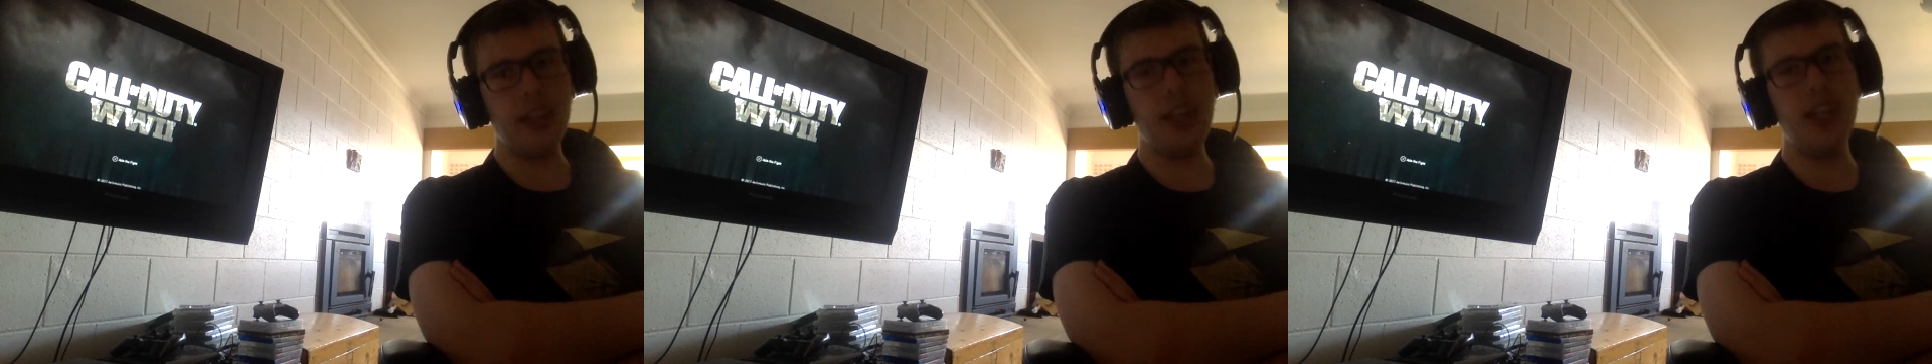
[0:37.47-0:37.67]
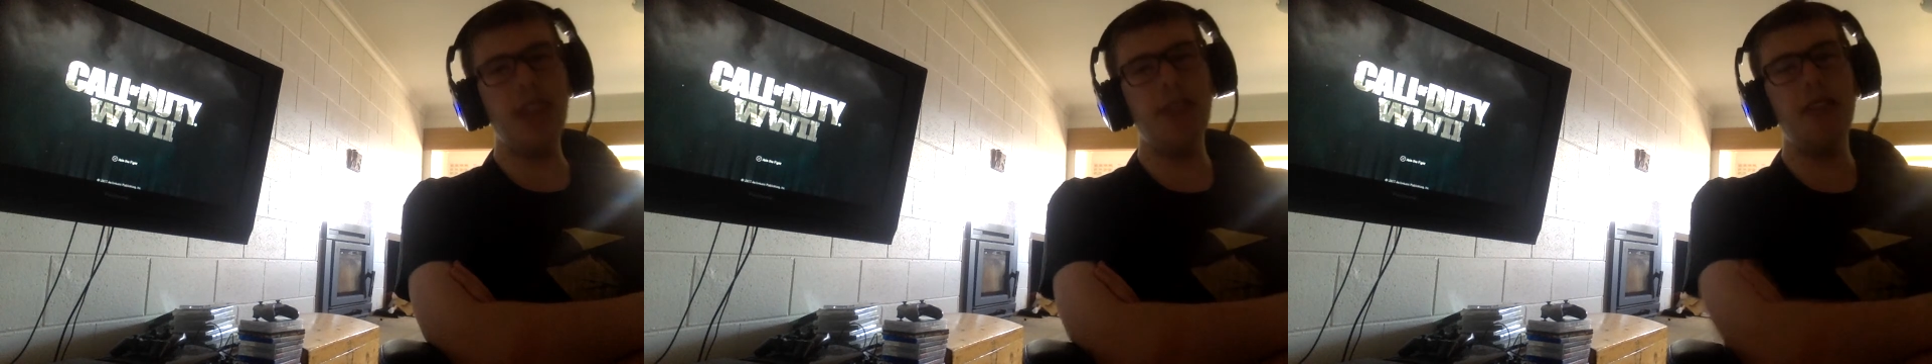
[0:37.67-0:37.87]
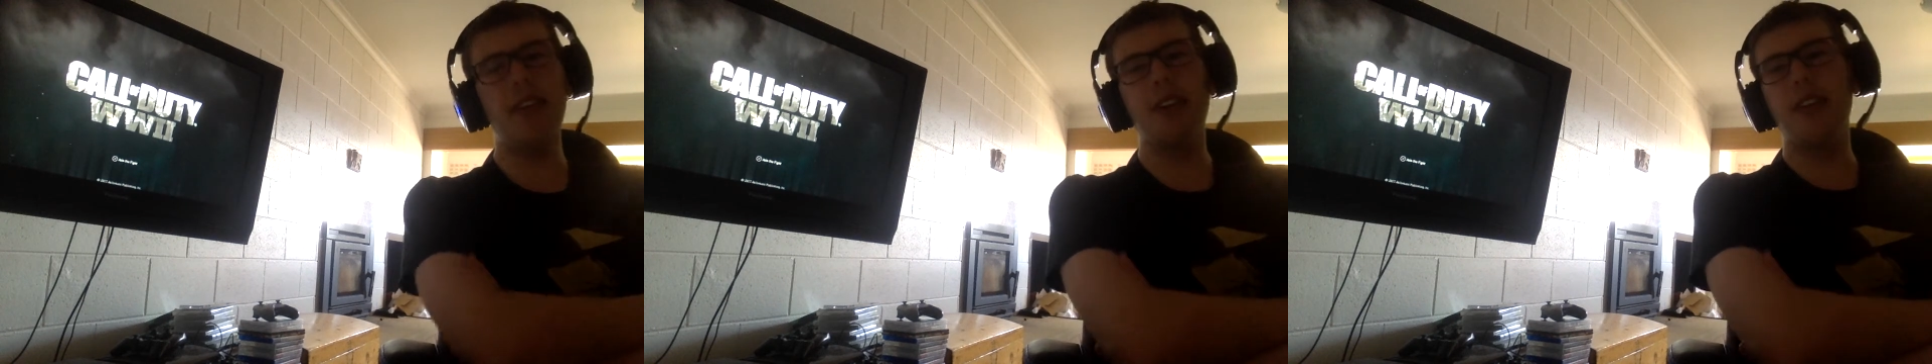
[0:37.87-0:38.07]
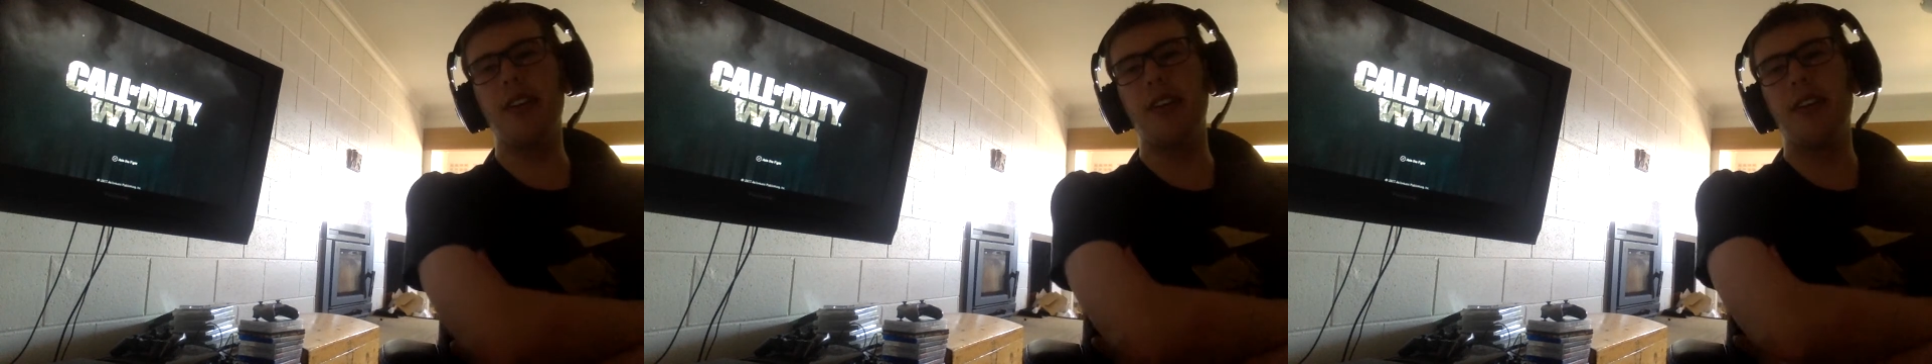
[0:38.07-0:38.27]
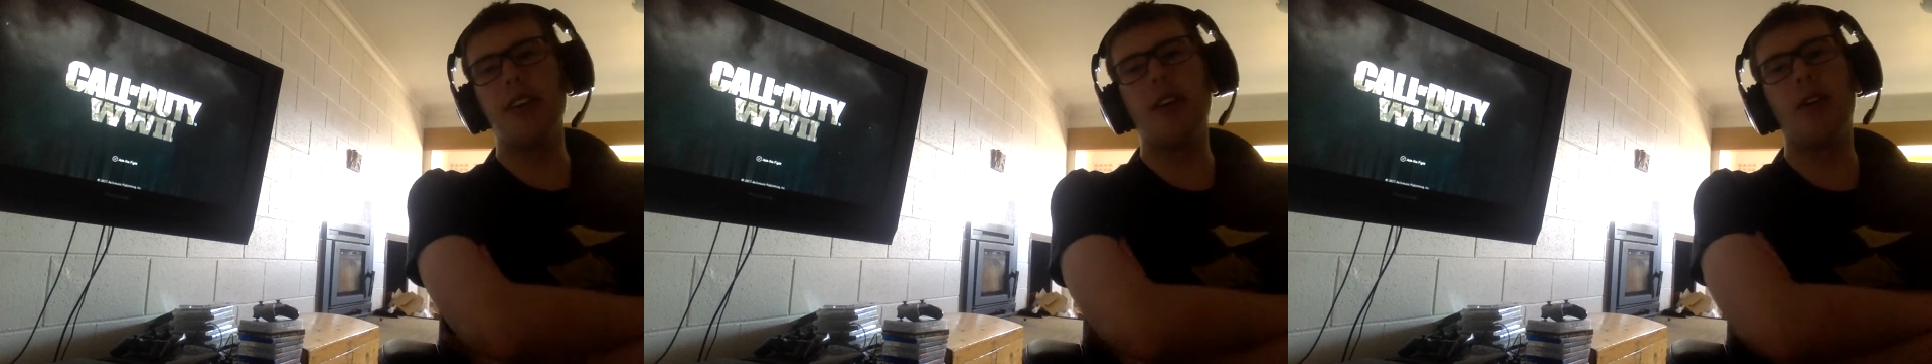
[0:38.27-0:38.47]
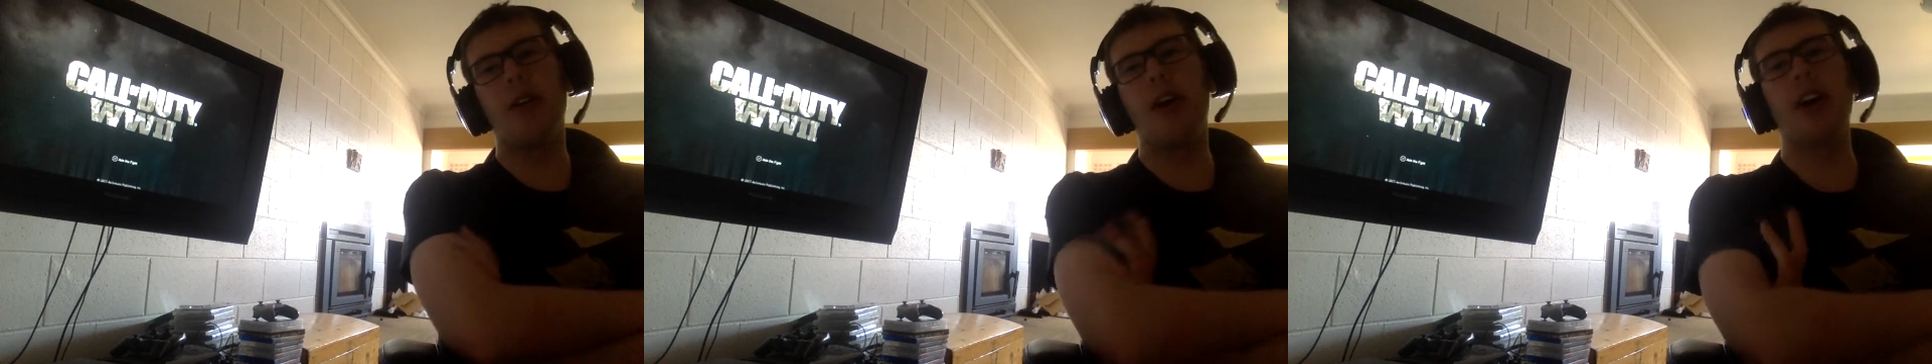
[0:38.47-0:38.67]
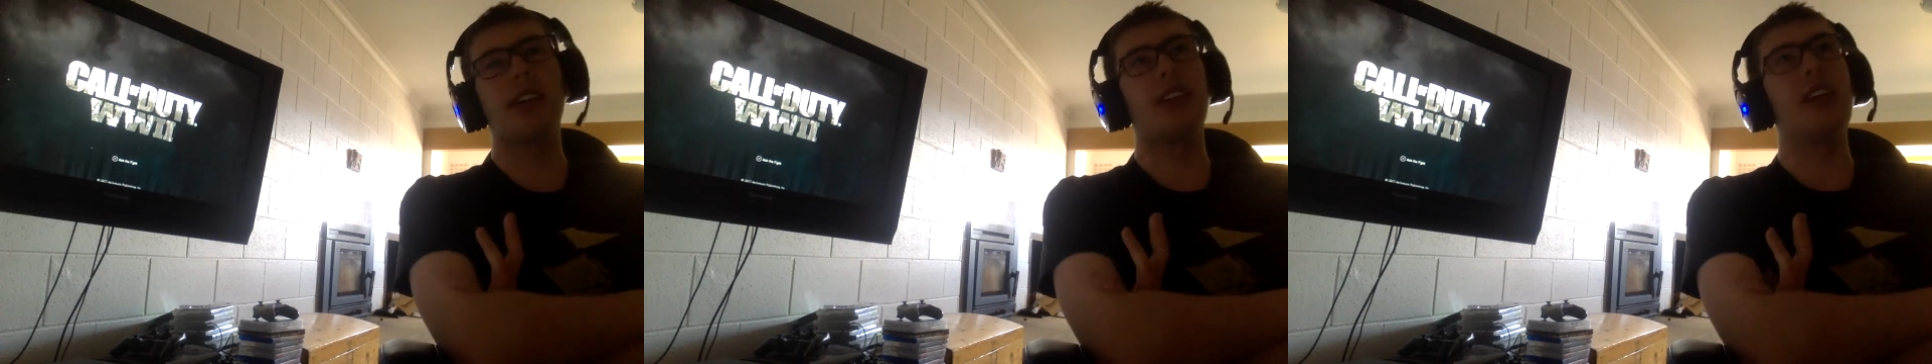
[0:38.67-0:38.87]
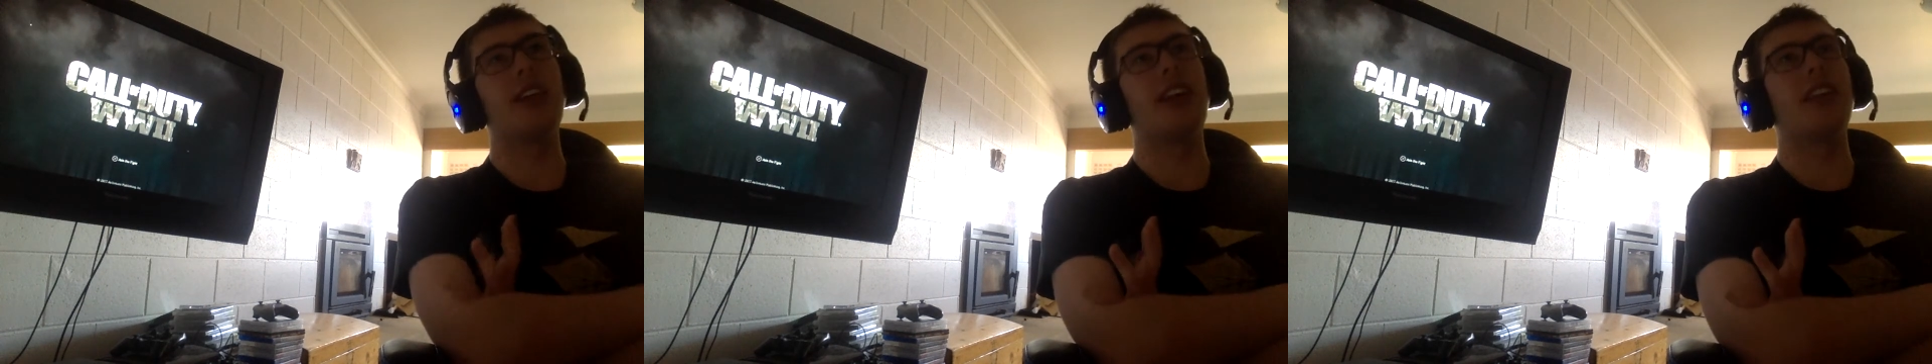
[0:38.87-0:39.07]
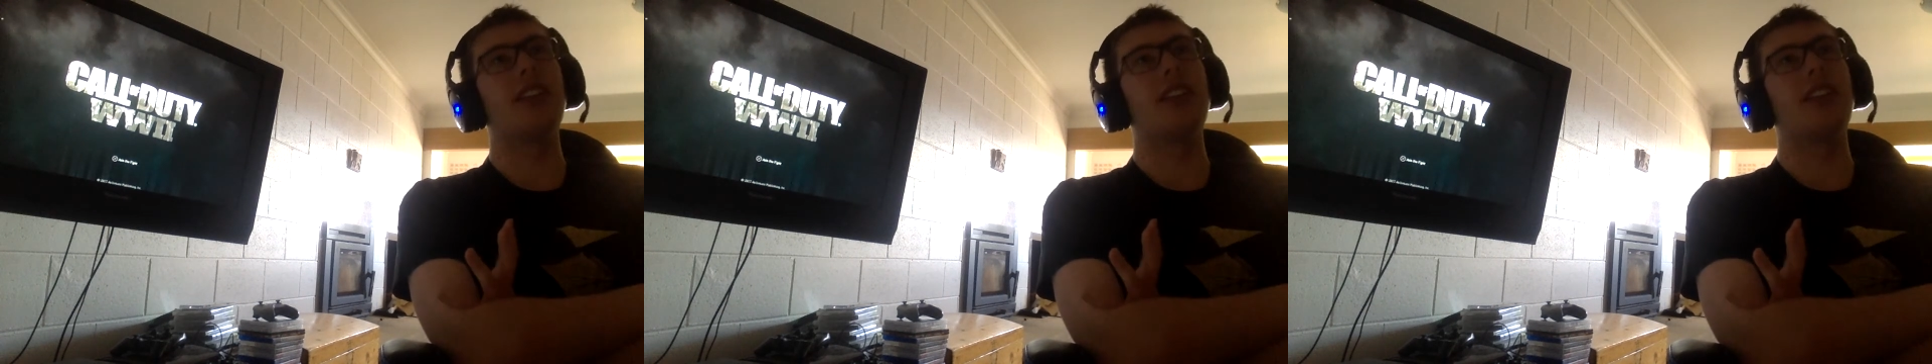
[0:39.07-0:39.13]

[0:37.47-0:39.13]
Again,